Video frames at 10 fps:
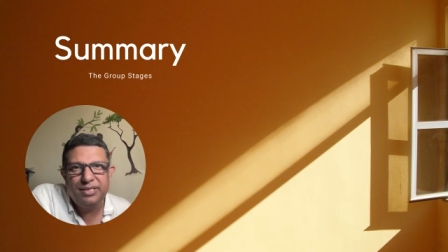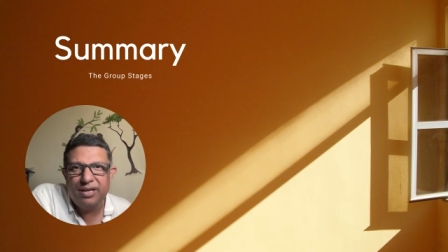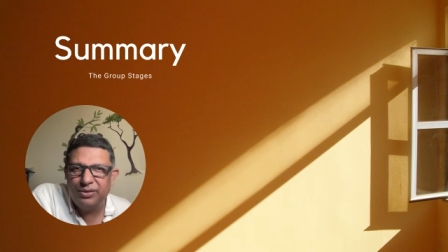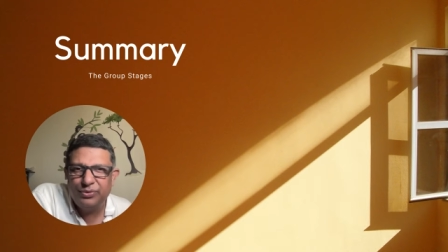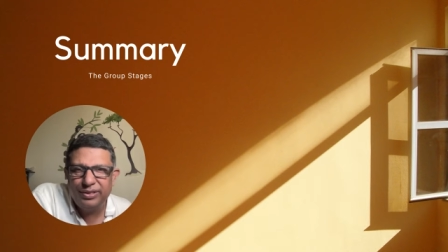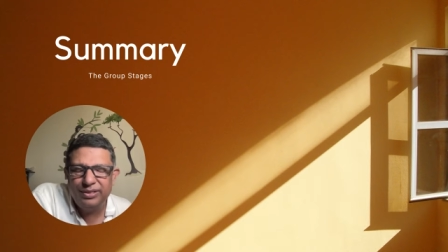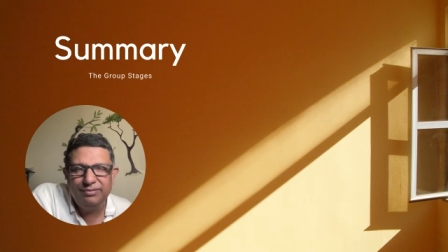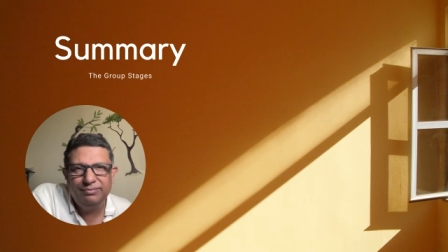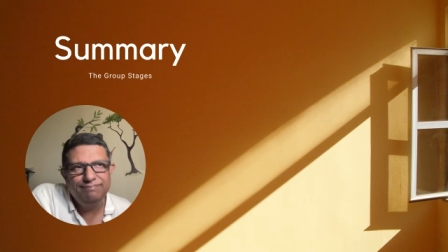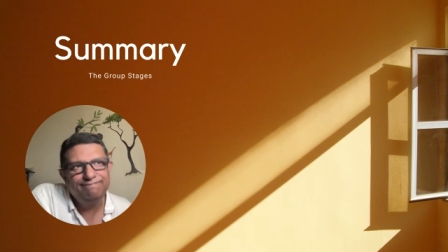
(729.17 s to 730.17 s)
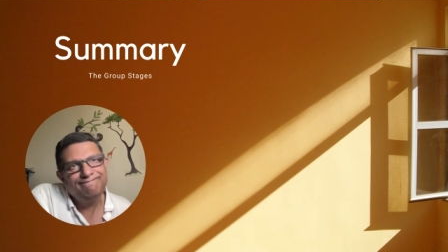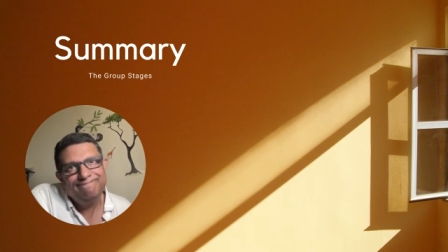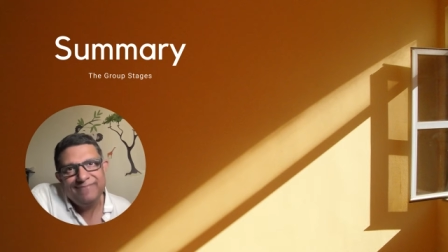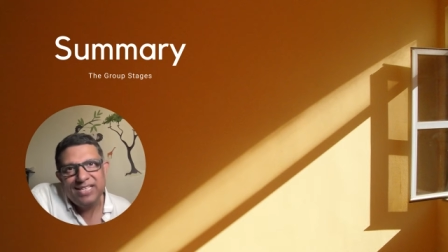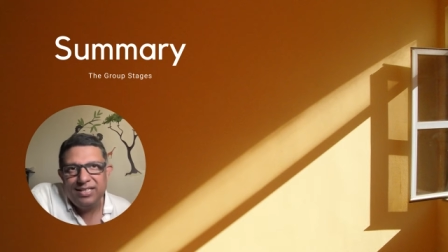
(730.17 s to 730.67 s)
Mr. Ashwin,
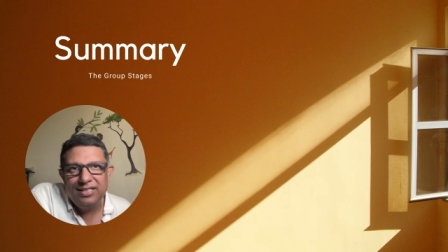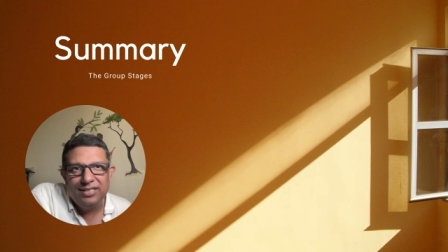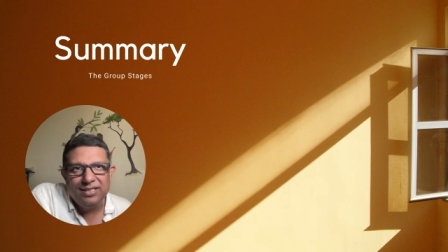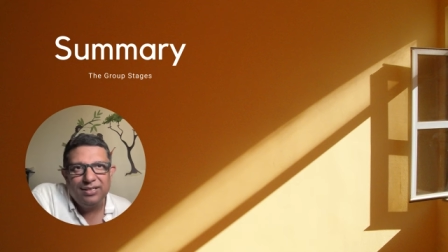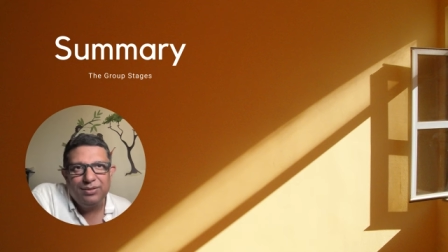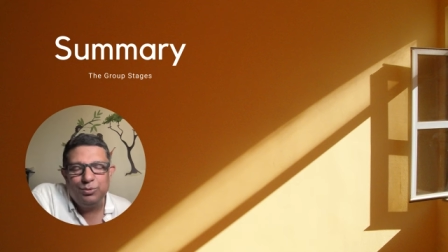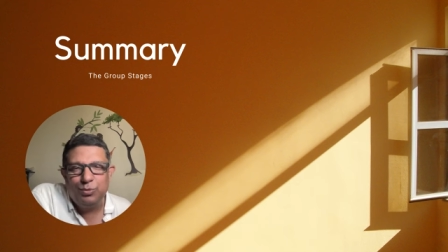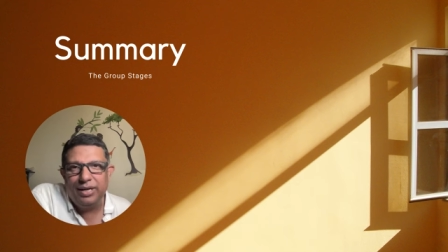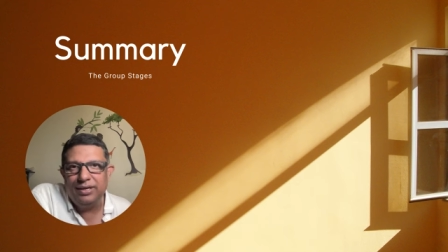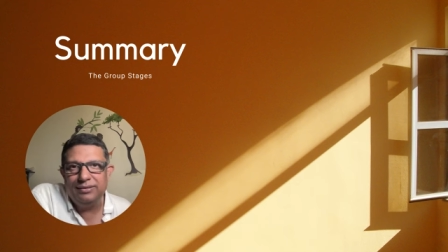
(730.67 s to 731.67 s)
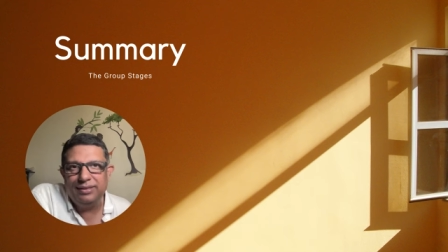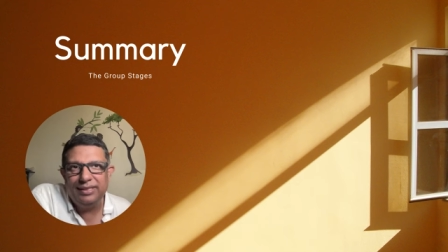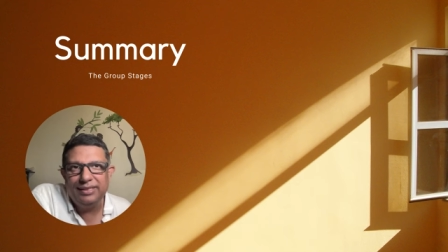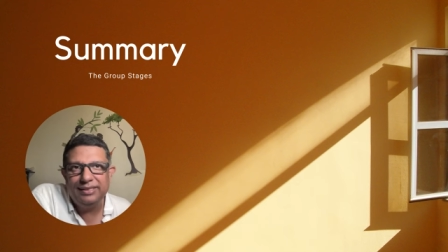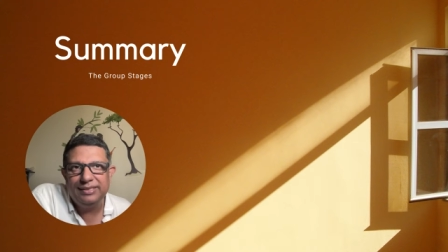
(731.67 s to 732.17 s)
well,
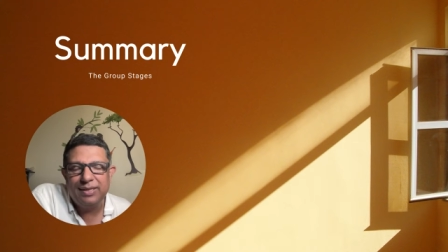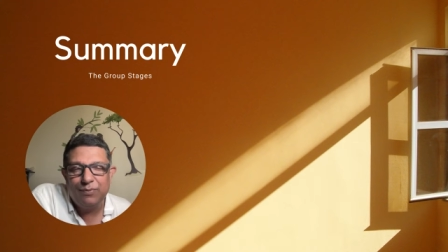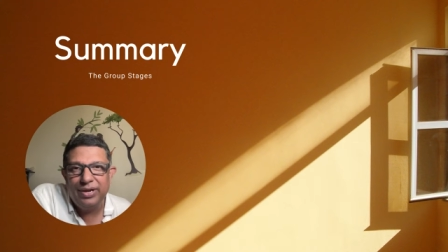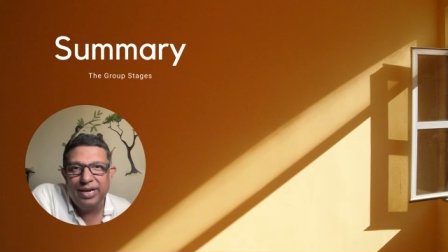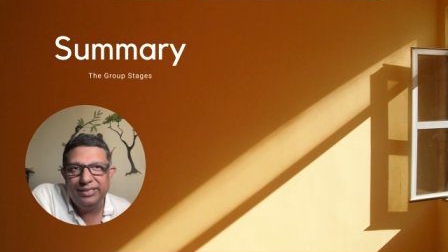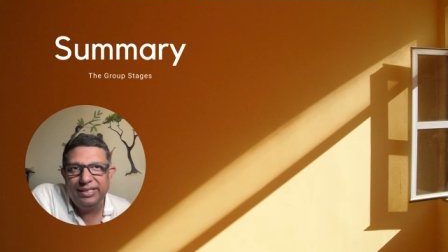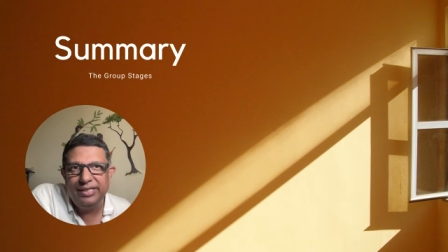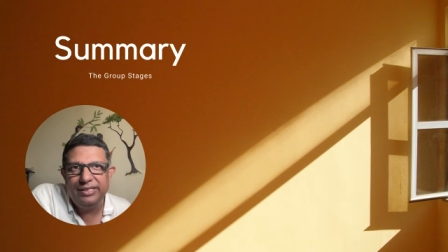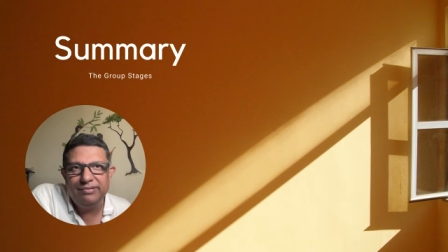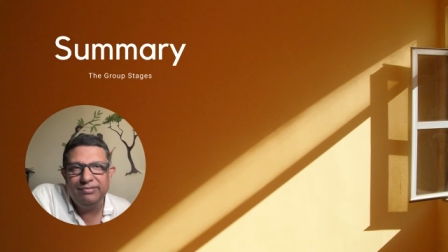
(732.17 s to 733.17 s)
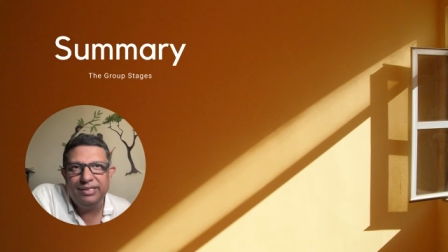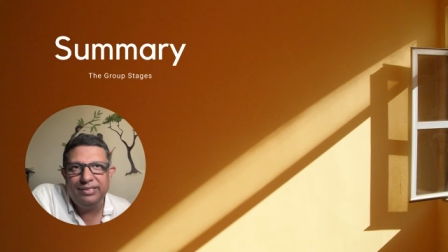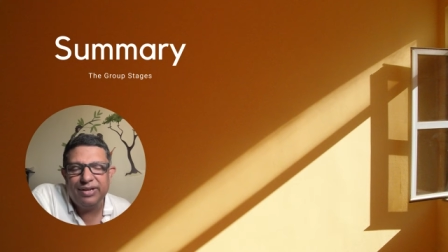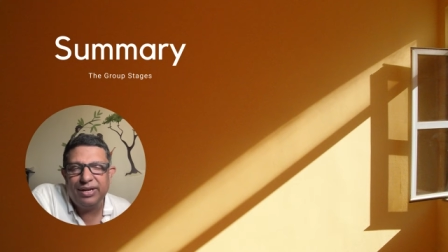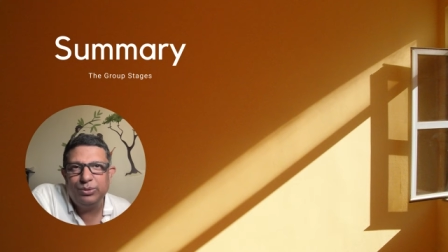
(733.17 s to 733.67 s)
somewhere I think he,
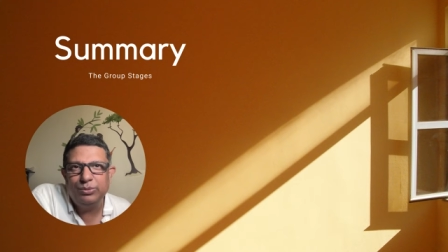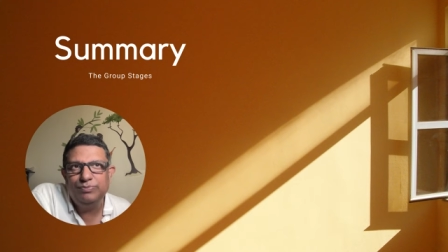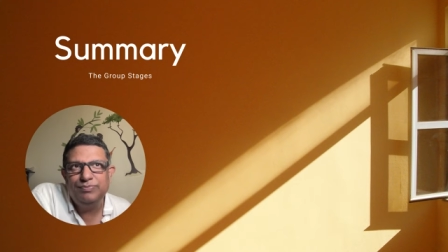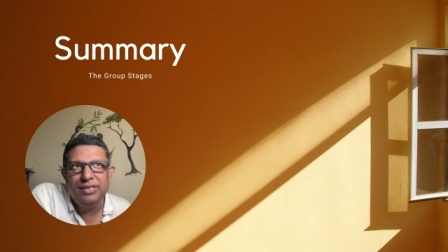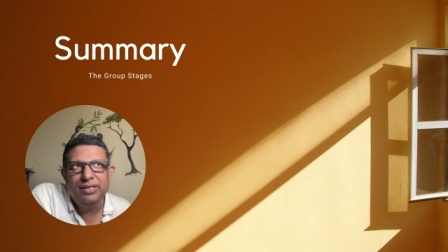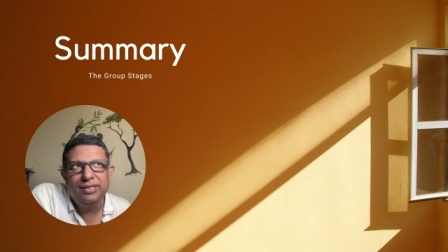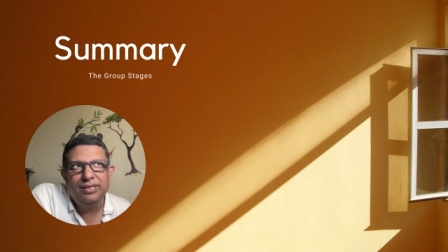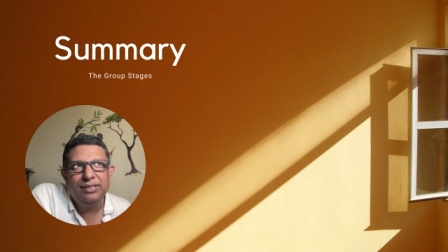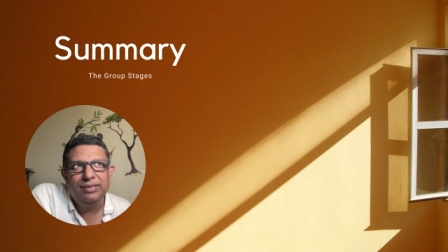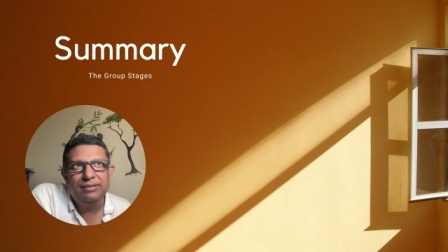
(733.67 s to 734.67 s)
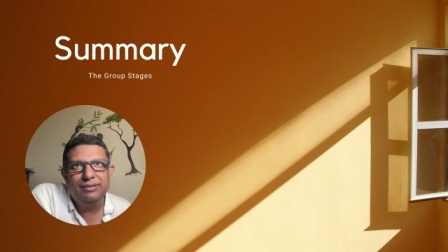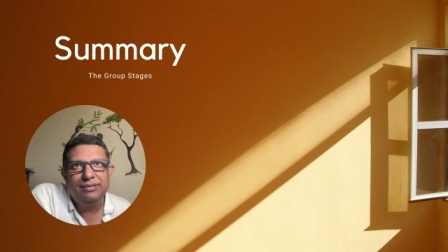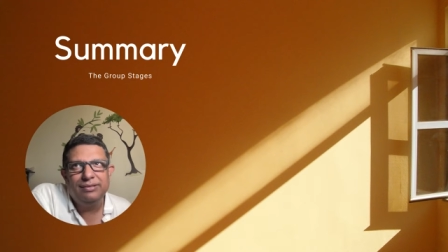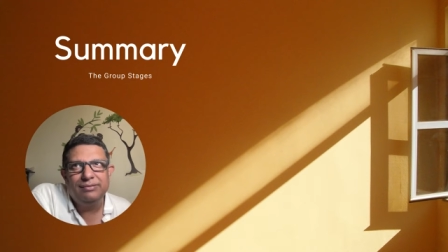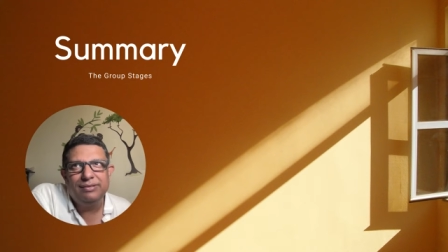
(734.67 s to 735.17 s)
he's trying to,
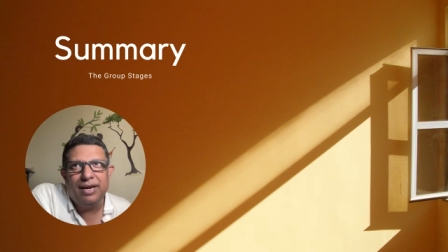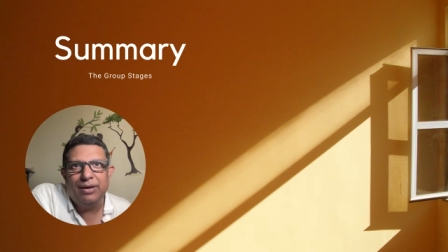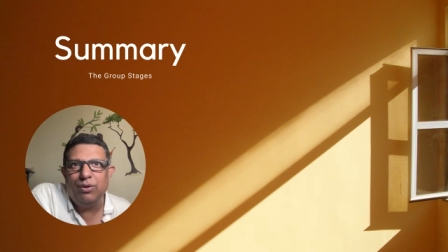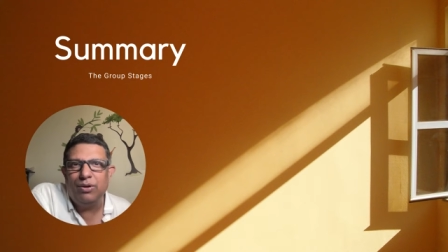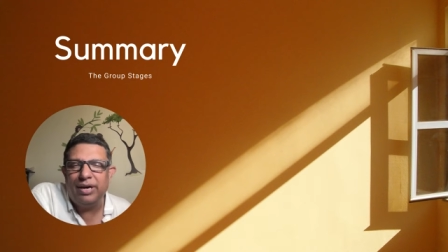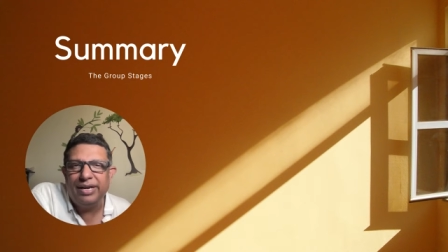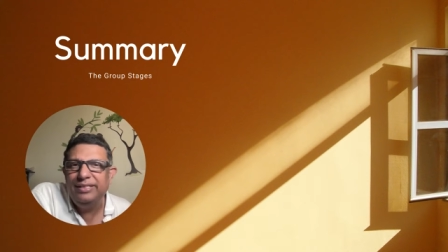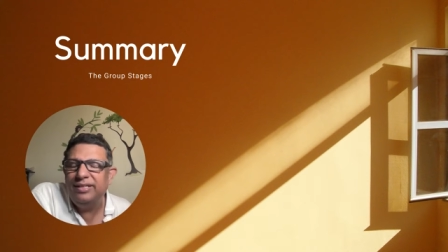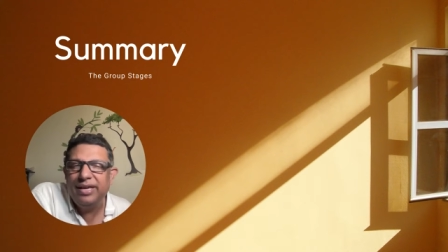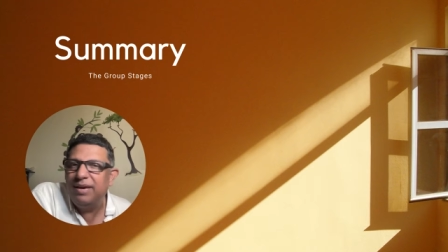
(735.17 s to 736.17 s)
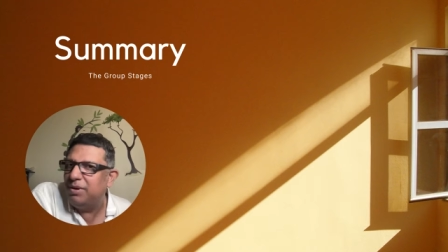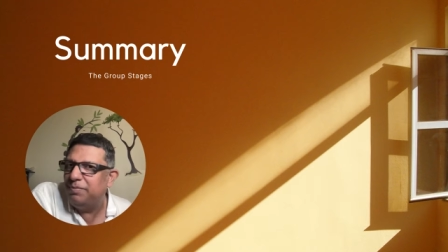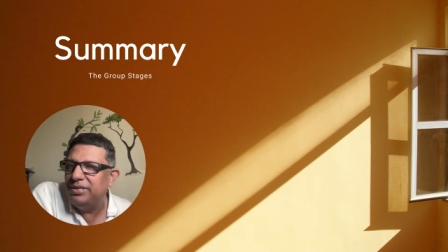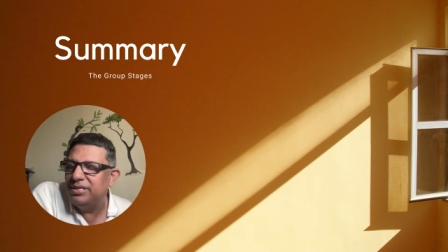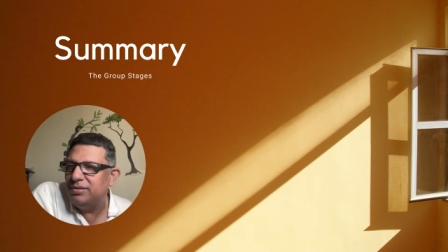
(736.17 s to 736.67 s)
I don't know, hurry the game
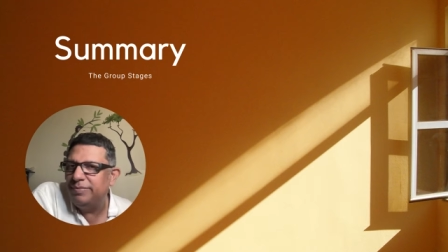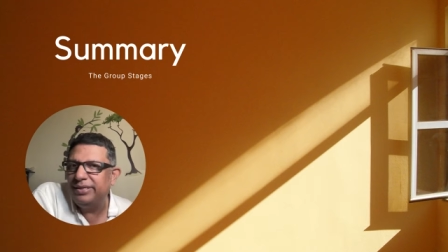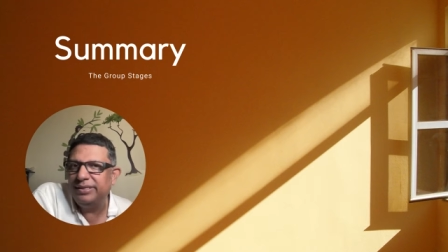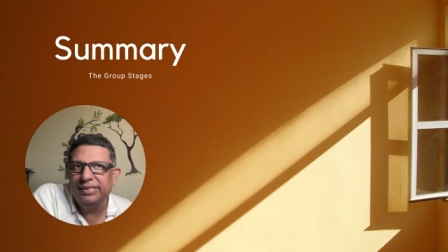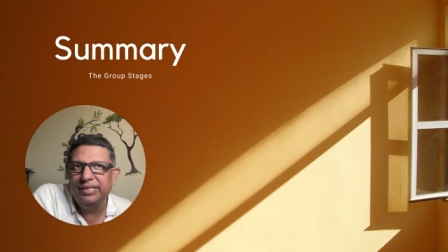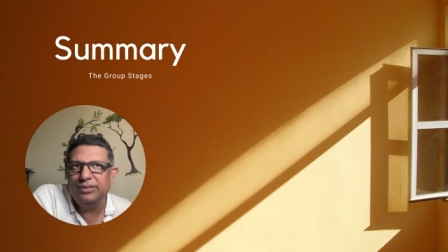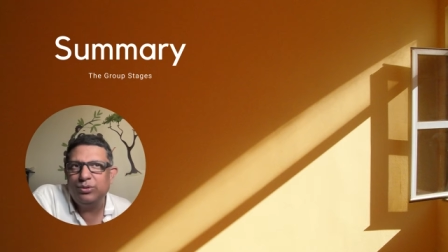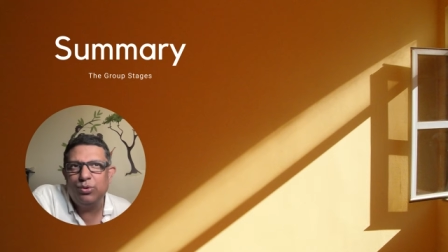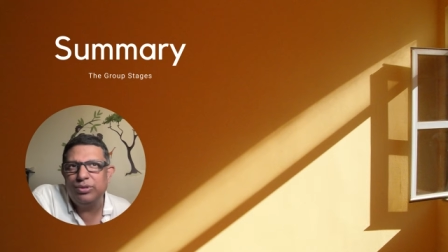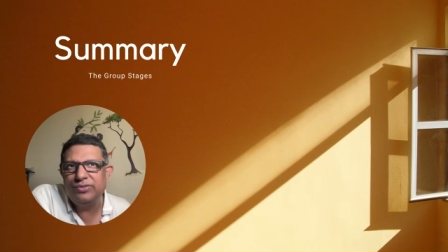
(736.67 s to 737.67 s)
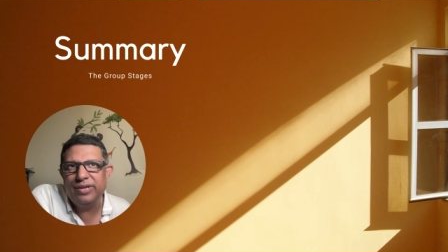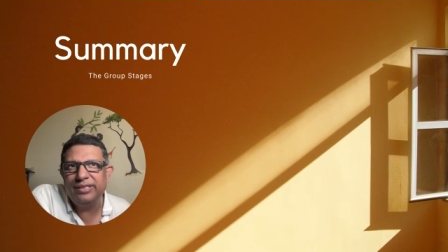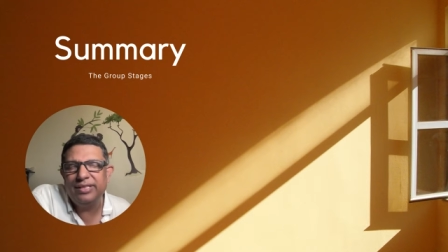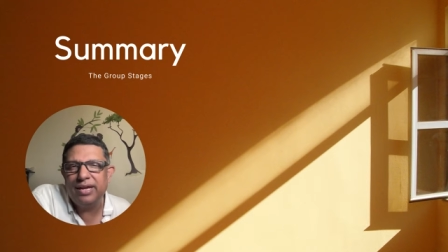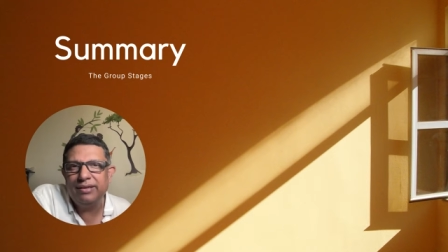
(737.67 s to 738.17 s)
up a little bit. His core
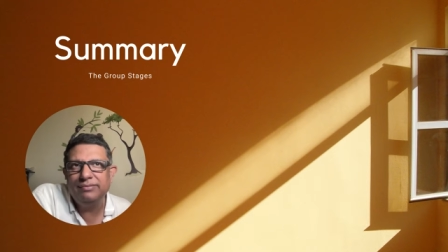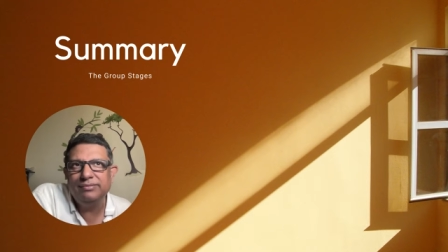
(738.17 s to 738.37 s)
strength